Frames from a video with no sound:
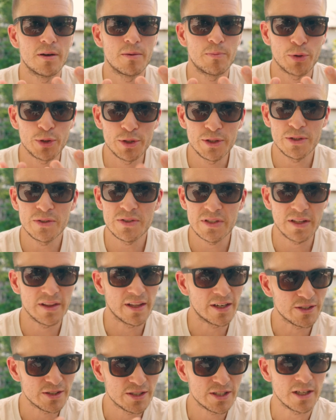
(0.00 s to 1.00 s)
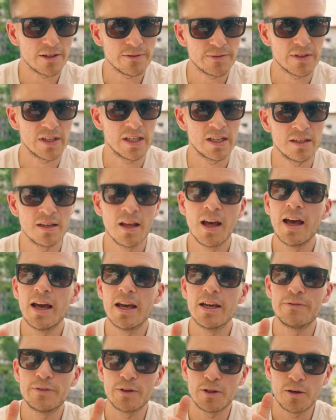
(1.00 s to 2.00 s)
producing their stuff in,
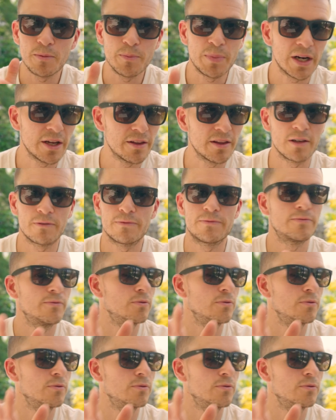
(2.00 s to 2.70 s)
if you compare that,